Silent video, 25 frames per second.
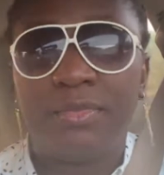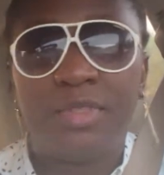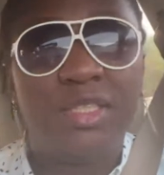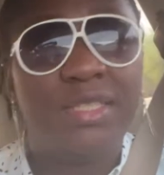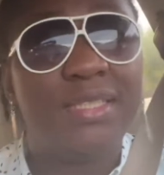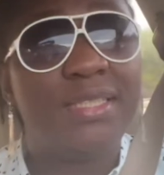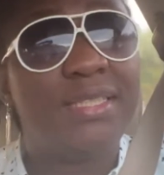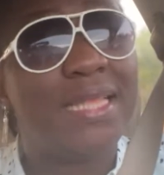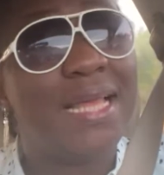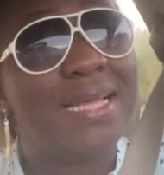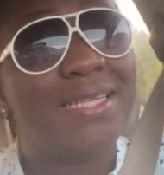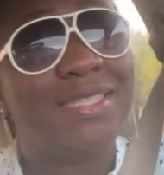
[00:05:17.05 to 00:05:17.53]

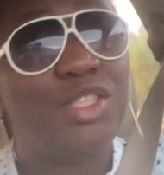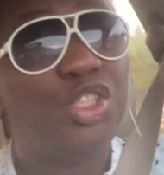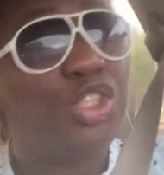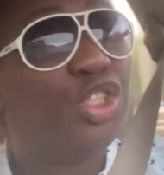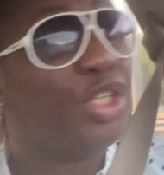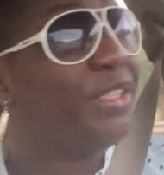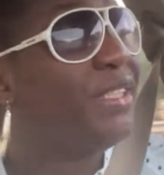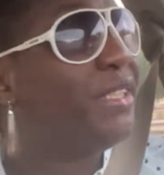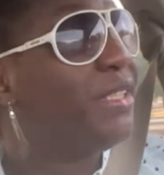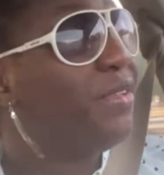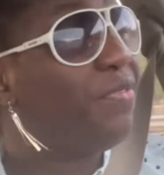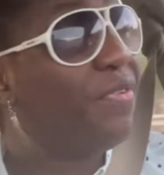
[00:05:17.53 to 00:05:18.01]
You start
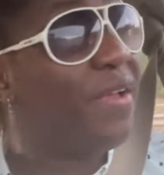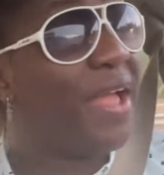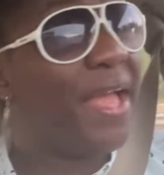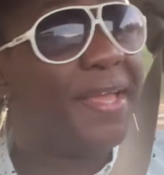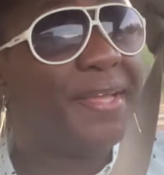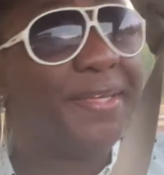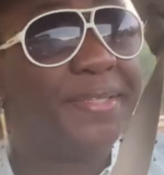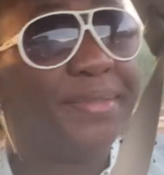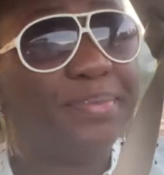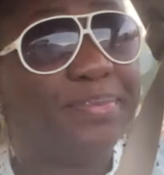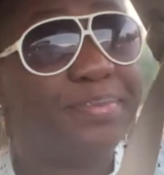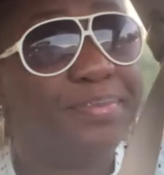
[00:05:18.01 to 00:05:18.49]

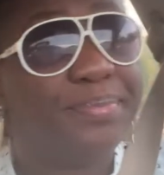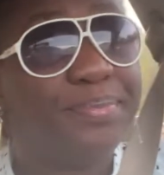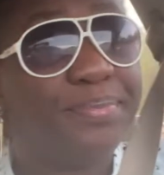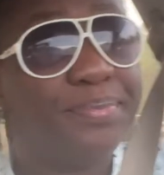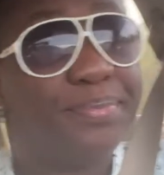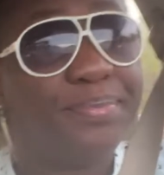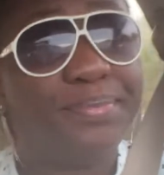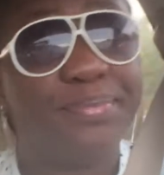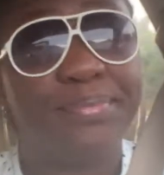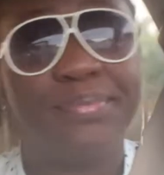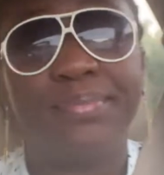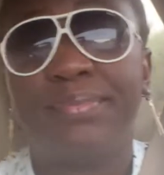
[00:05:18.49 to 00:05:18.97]
justifying
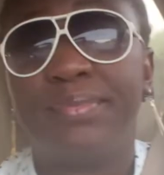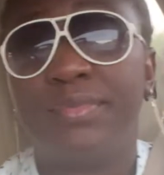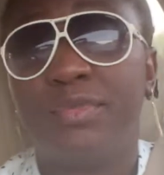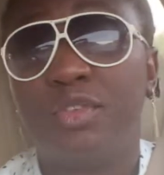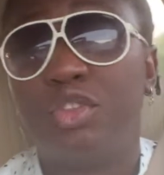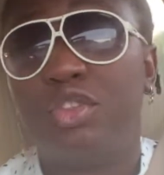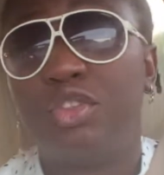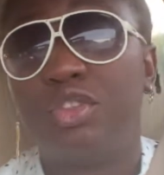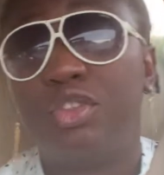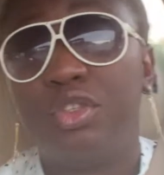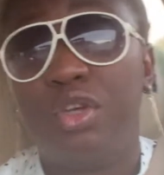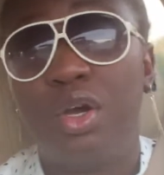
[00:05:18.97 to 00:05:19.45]

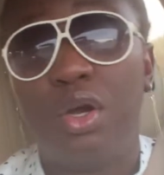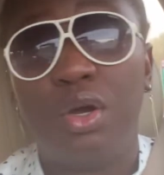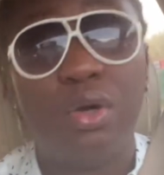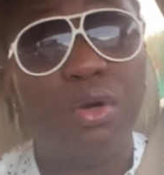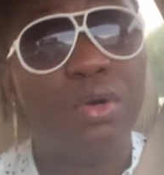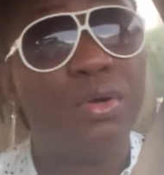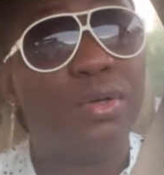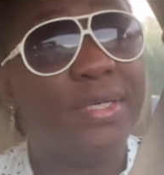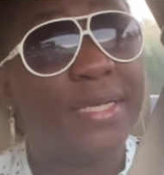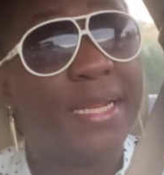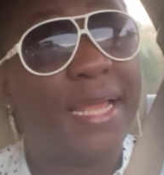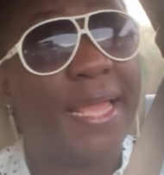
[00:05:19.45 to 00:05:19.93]
to your
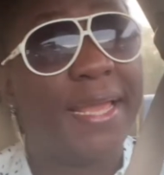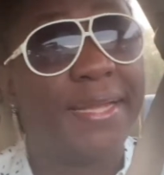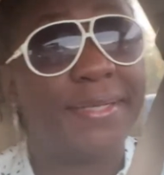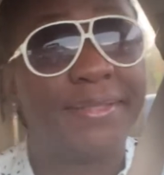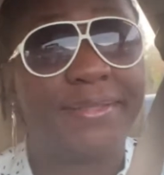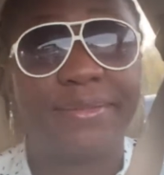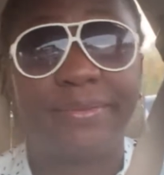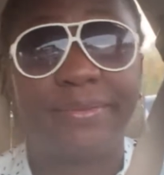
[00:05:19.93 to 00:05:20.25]
own head.